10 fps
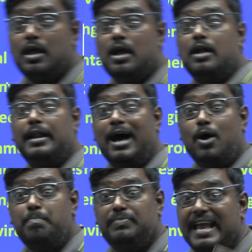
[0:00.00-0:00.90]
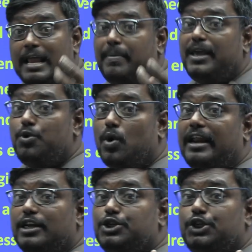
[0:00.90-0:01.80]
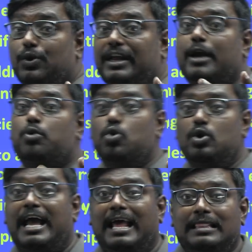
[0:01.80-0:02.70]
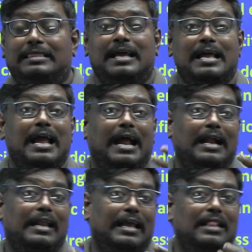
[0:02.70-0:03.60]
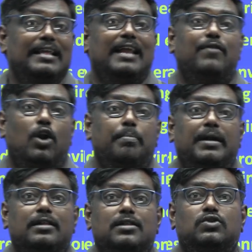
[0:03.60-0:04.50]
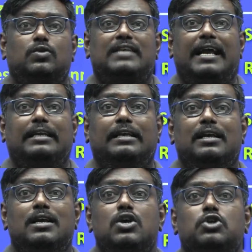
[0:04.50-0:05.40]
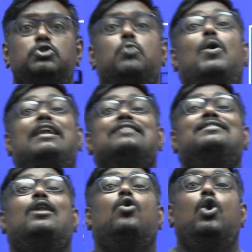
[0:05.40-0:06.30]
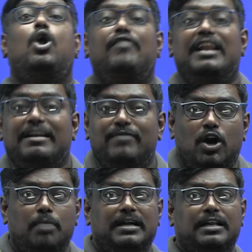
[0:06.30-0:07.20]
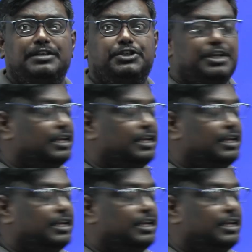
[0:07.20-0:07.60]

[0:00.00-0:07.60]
Now, thereby you are ensuring a good health and healthy environment in the society. So, what is the role of an environmental engineer?